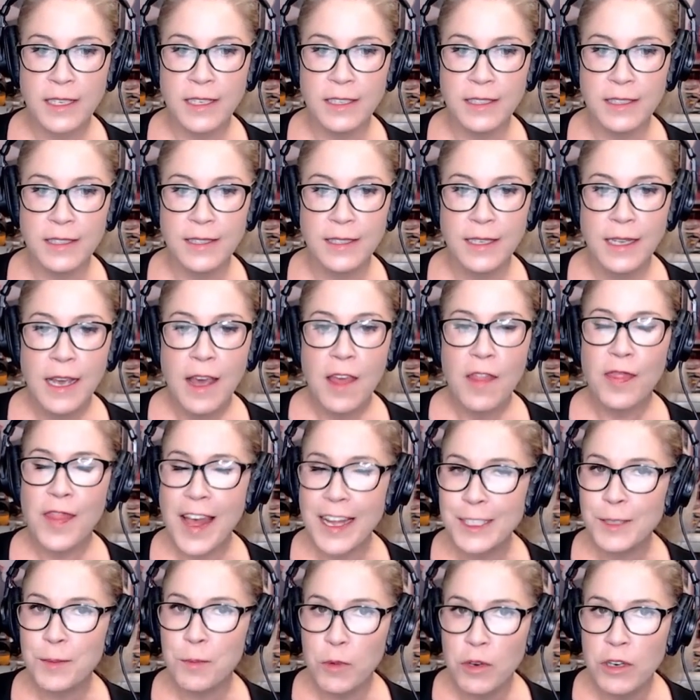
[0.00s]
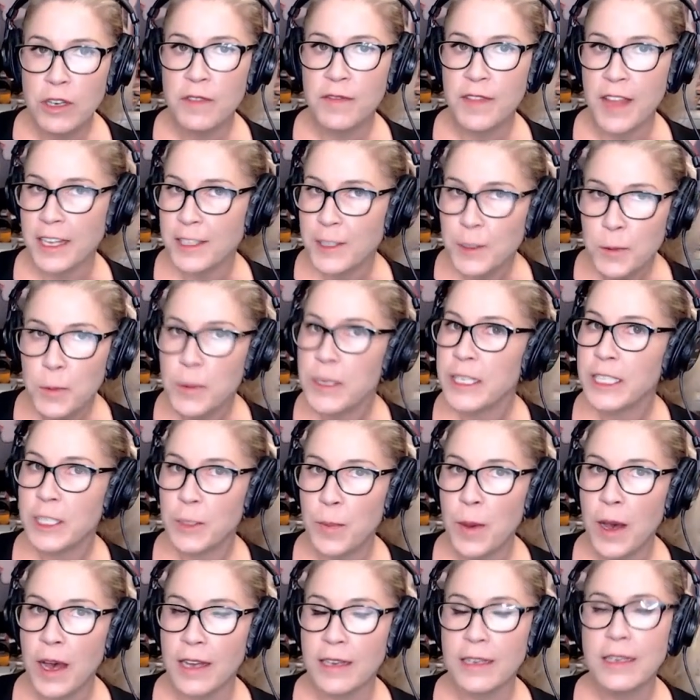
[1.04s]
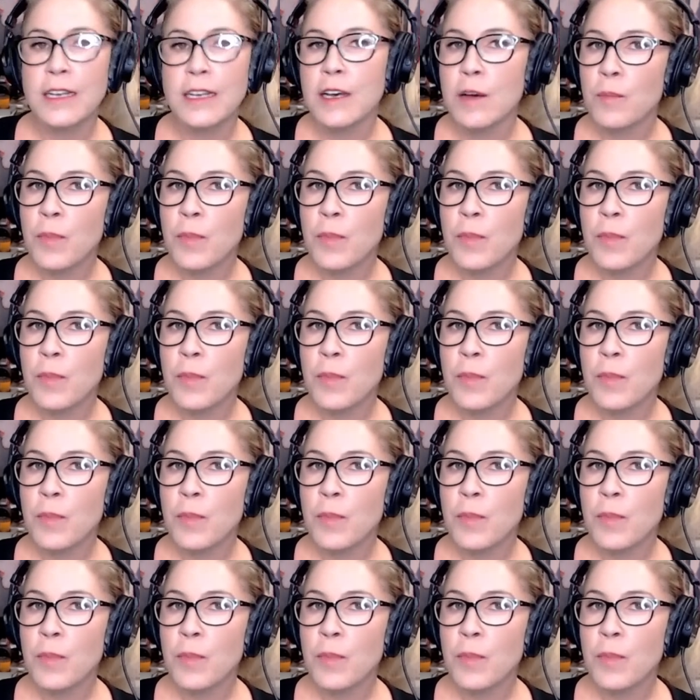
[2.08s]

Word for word: is that's more of that sweet spot.